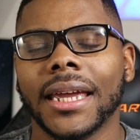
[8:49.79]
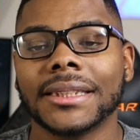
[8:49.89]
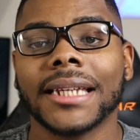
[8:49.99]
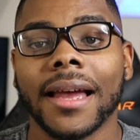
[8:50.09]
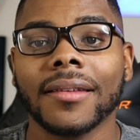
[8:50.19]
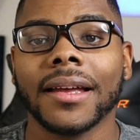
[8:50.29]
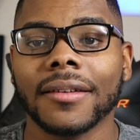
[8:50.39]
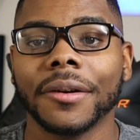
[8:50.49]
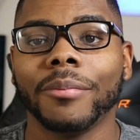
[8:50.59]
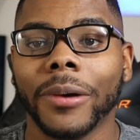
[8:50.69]
It sounds like
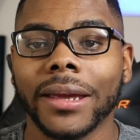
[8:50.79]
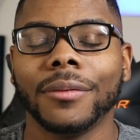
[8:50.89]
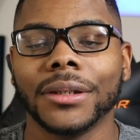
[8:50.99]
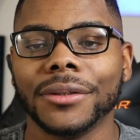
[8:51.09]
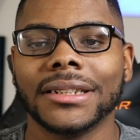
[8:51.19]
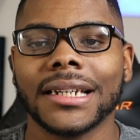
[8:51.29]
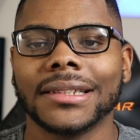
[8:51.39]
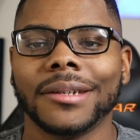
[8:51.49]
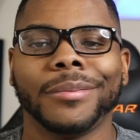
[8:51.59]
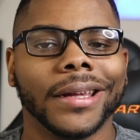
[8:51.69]
it's gonna break when you
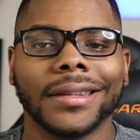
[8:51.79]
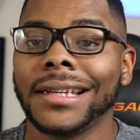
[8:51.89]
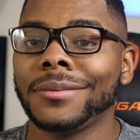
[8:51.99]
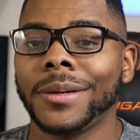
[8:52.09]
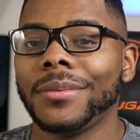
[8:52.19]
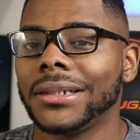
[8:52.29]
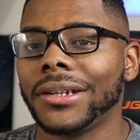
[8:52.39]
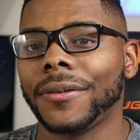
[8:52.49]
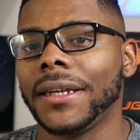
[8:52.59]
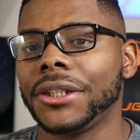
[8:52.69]
adjust it, but that's pretty
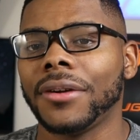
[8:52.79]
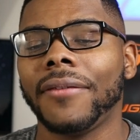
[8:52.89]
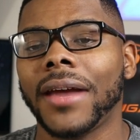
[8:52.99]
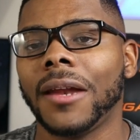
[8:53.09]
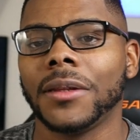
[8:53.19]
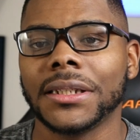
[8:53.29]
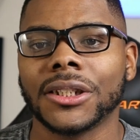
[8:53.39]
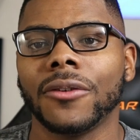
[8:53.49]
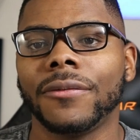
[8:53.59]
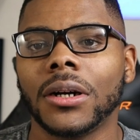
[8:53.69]
much the only issue I've had with
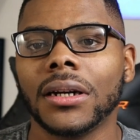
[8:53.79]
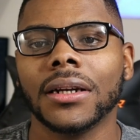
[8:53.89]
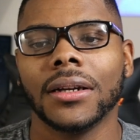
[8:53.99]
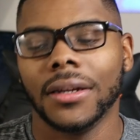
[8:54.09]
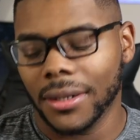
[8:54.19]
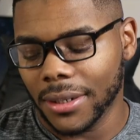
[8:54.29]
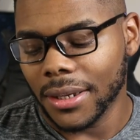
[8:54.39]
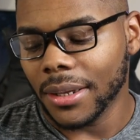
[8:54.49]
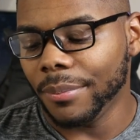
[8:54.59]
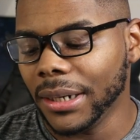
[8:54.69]
it so far.
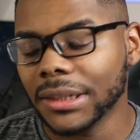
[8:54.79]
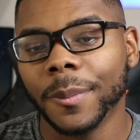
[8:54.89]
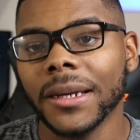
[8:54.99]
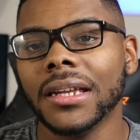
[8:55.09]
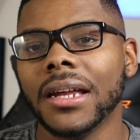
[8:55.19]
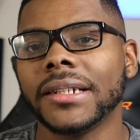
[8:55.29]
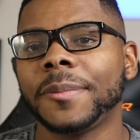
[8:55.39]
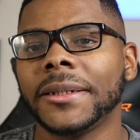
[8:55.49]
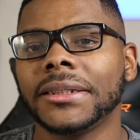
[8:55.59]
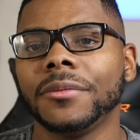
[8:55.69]
But it's pretty good,
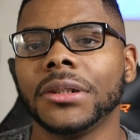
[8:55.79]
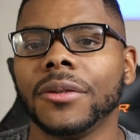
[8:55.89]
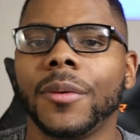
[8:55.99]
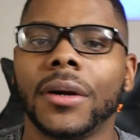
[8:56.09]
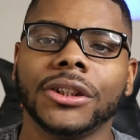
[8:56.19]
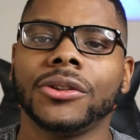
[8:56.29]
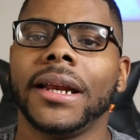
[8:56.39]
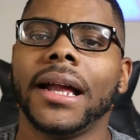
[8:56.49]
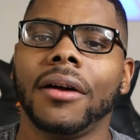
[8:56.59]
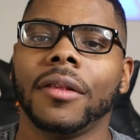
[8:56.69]
especially when you wanna
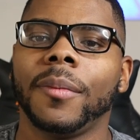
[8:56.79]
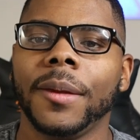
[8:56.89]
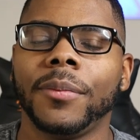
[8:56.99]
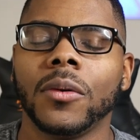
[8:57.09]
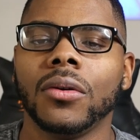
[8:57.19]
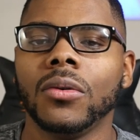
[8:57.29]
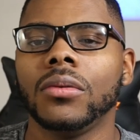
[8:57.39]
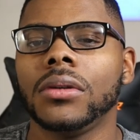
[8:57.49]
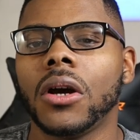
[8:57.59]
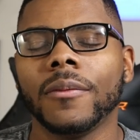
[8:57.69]
trade out with people
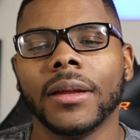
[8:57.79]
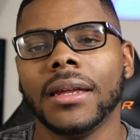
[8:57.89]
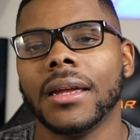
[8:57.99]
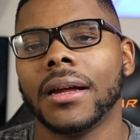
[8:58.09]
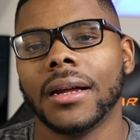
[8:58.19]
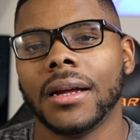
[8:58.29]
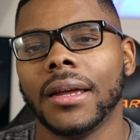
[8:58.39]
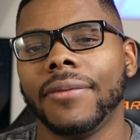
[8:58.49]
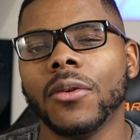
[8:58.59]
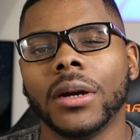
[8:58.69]
who don't really,
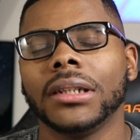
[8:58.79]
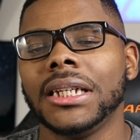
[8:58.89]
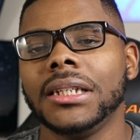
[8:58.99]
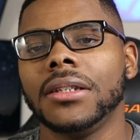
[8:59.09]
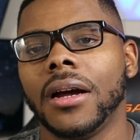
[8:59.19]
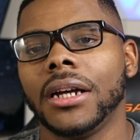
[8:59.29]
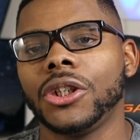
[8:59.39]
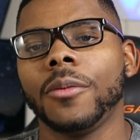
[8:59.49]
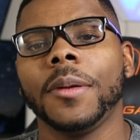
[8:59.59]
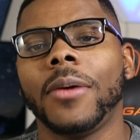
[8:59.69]
if you wanna
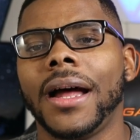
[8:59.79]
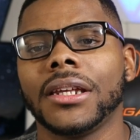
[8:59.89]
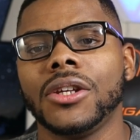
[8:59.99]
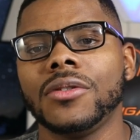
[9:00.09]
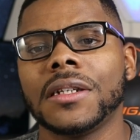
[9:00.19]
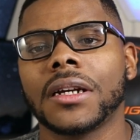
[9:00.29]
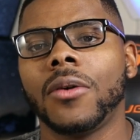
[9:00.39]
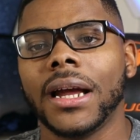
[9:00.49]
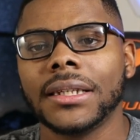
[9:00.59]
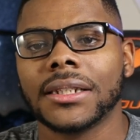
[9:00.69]
show people how to use the
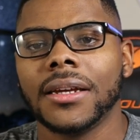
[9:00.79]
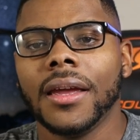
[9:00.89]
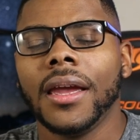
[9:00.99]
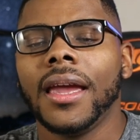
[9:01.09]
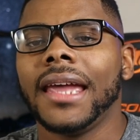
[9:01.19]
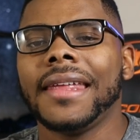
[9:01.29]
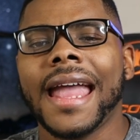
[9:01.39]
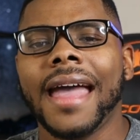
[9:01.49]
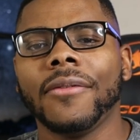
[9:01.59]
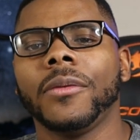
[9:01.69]
Quest and they
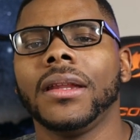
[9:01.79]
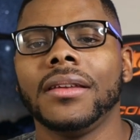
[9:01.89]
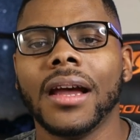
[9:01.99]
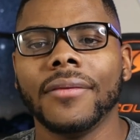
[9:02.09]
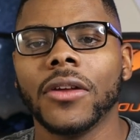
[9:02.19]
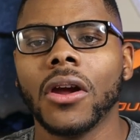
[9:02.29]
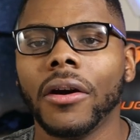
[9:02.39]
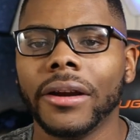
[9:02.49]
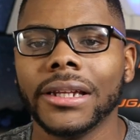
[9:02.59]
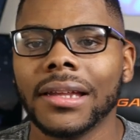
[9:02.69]
haven't really done
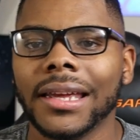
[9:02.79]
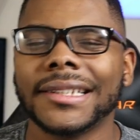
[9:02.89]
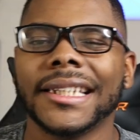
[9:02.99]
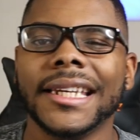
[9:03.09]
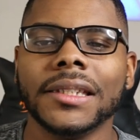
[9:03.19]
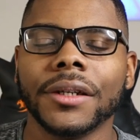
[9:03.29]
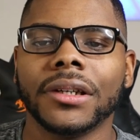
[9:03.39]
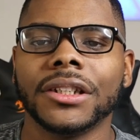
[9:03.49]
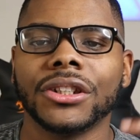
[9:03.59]
VR or anything, it's easier to